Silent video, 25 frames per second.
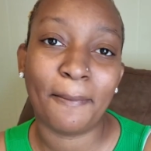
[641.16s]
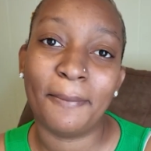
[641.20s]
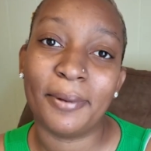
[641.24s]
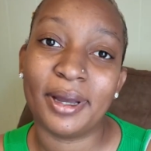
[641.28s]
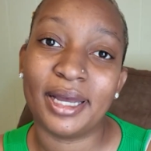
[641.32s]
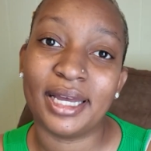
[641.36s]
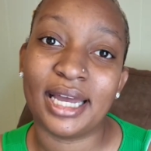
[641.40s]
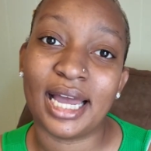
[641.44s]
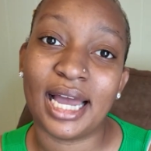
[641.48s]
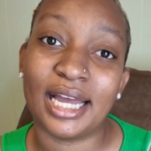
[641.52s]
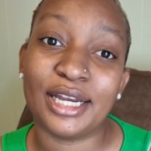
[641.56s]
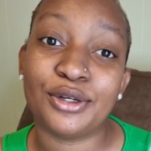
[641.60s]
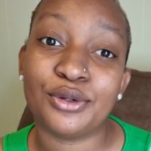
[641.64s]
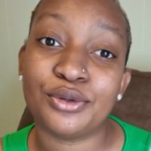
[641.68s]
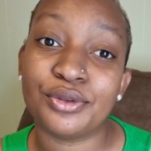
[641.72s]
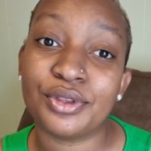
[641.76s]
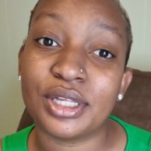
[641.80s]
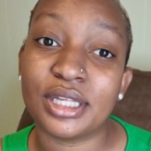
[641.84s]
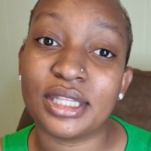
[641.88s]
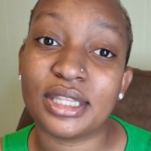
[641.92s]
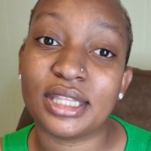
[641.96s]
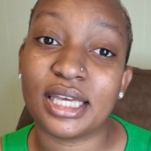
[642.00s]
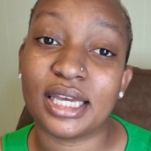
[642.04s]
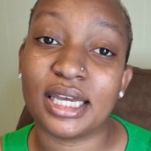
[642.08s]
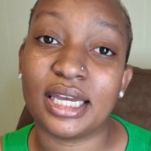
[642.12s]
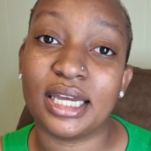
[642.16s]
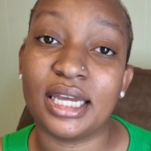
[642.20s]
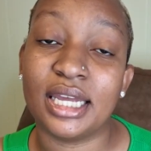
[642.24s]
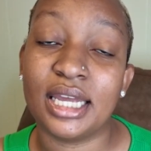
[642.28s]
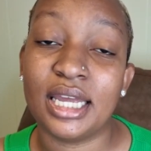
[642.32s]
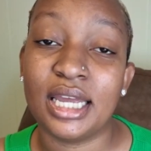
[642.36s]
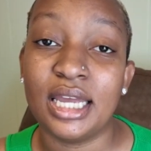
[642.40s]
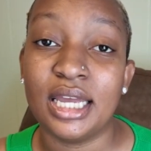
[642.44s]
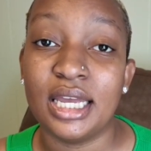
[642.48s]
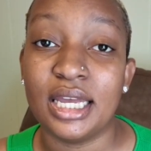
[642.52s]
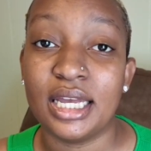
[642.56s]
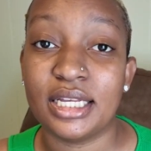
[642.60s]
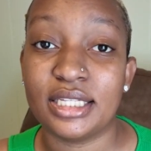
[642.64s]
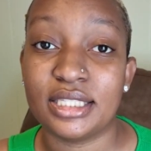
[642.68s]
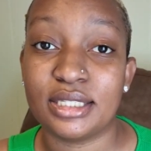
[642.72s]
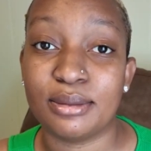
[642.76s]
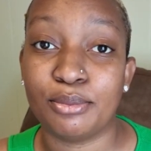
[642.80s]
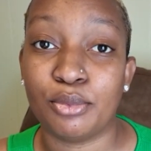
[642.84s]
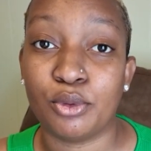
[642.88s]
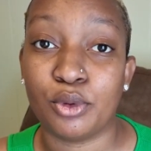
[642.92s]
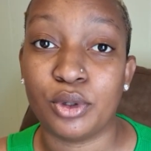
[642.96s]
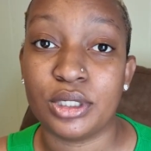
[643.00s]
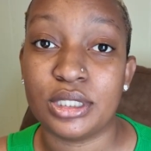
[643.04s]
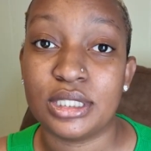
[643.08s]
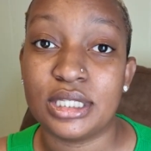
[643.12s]
but I do think that it's
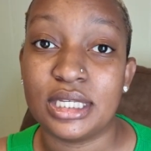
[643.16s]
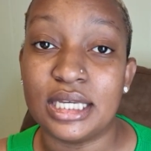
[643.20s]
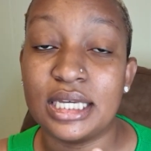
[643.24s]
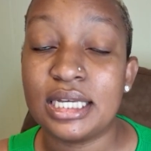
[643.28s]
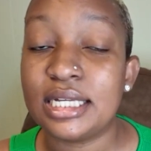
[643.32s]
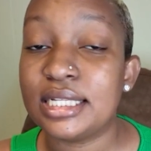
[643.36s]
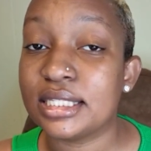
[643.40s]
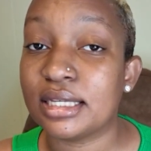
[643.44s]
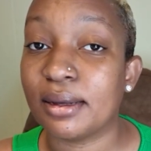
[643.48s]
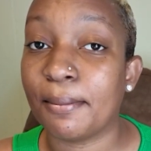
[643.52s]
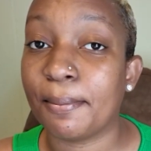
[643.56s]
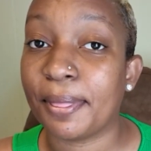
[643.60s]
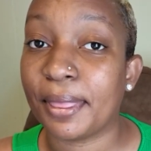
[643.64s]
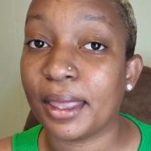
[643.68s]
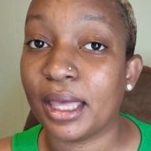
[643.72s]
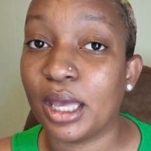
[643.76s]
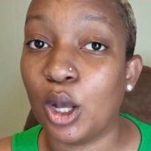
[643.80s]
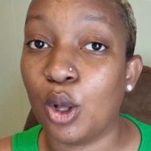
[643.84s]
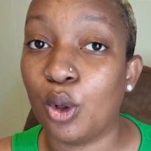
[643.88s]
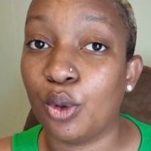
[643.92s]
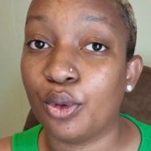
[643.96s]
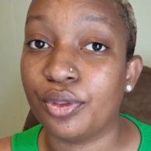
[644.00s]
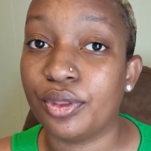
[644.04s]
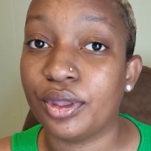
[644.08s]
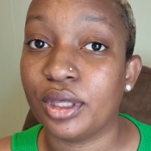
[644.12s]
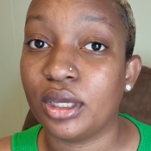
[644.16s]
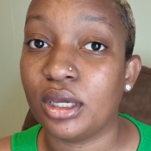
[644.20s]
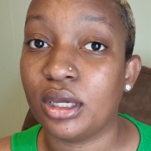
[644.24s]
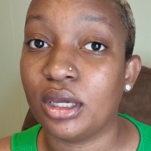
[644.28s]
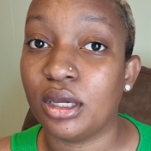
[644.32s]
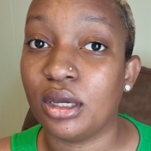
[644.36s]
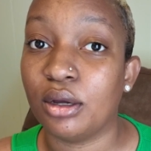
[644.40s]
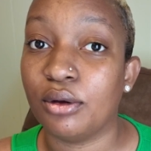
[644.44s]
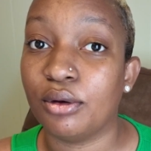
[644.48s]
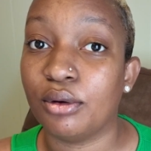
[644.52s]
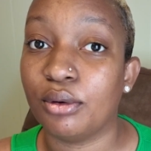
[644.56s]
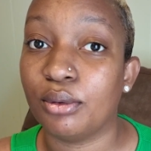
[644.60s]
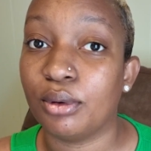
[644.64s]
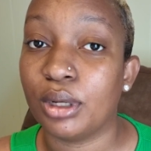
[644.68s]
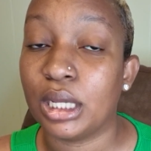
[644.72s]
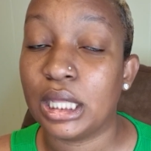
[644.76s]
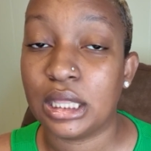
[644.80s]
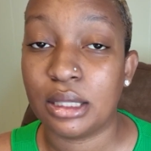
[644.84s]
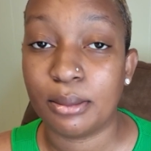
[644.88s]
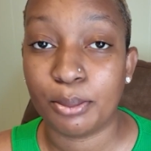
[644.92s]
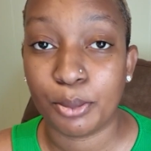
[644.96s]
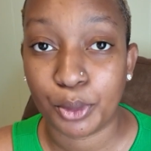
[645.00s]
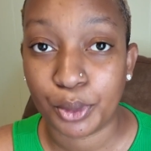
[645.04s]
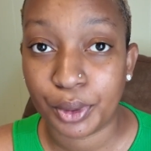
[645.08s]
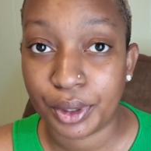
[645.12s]
important to eat something healthy
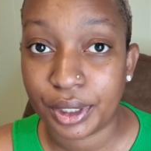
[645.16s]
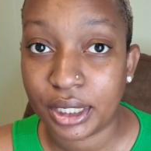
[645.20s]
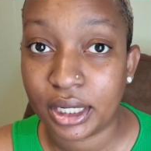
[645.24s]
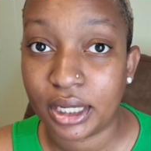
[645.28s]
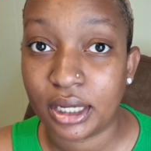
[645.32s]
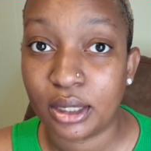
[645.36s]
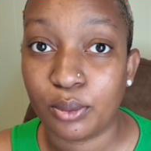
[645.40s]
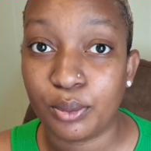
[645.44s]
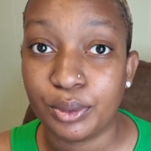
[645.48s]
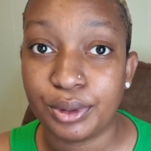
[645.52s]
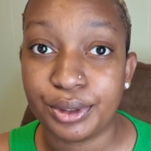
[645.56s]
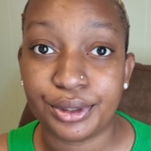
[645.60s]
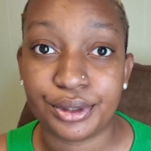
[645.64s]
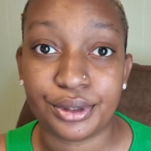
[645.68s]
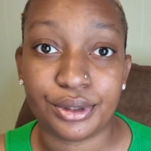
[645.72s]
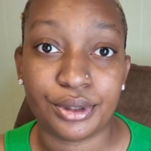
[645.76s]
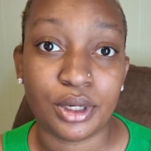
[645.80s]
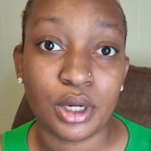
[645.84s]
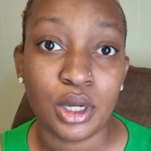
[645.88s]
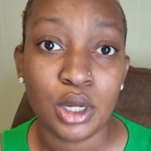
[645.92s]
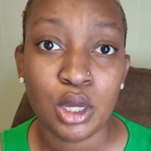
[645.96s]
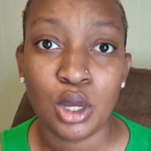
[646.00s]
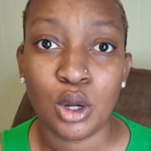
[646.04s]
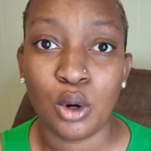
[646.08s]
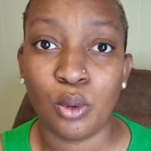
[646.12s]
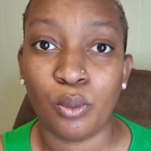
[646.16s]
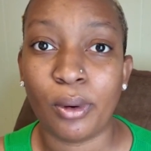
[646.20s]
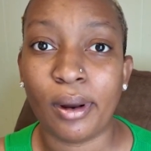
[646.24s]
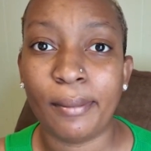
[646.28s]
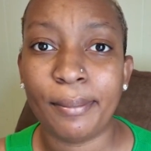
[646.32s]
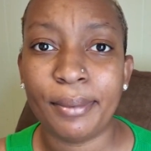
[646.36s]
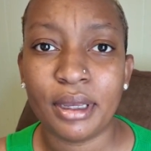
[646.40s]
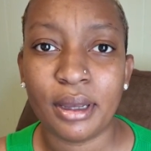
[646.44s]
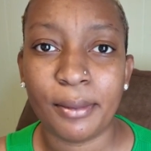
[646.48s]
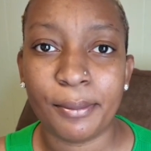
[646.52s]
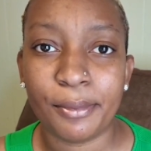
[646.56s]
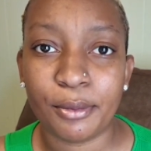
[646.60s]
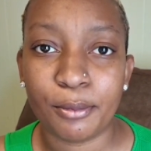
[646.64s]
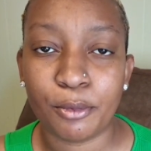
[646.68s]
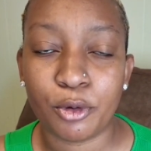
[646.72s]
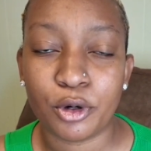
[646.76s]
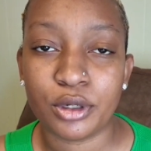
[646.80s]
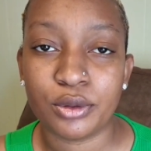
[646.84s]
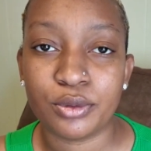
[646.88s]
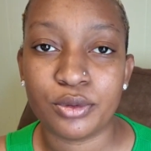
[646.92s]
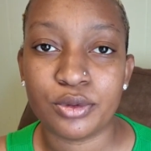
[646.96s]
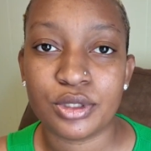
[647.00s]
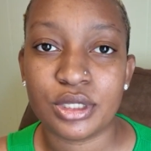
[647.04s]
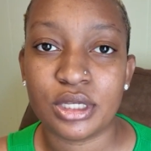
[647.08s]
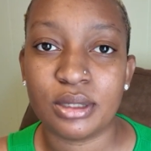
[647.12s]
in the morning when you're wrapping up your
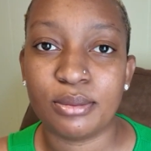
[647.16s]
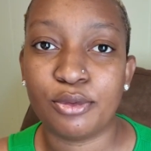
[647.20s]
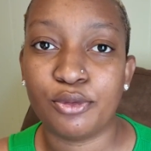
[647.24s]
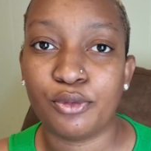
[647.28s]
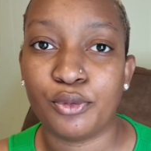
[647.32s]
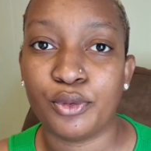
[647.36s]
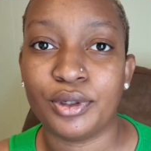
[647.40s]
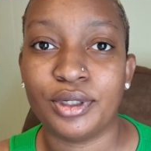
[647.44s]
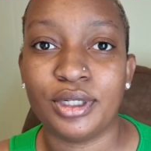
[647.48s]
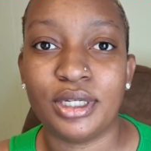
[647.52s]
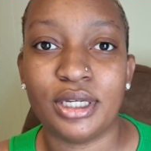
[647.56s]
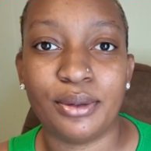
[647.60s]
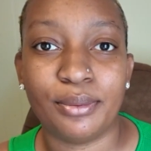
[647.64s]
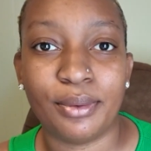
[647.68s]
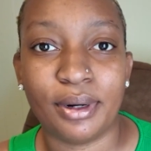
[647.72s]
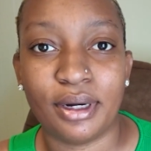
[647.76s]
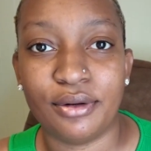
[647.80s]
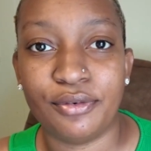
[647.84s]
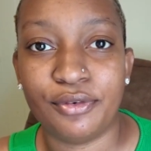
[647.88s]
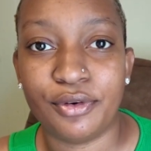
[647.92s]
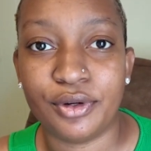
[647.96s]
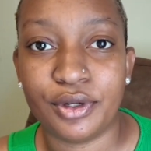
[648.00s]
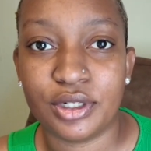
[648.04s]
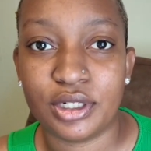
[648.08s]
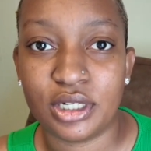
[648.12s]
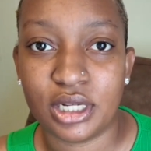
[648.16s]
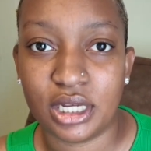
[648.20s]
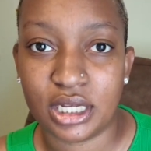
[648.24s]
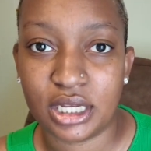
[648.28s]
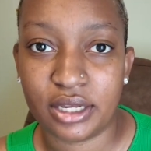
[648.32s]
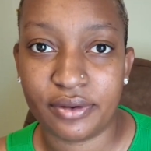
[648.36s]
morning routine before you get ready for your day.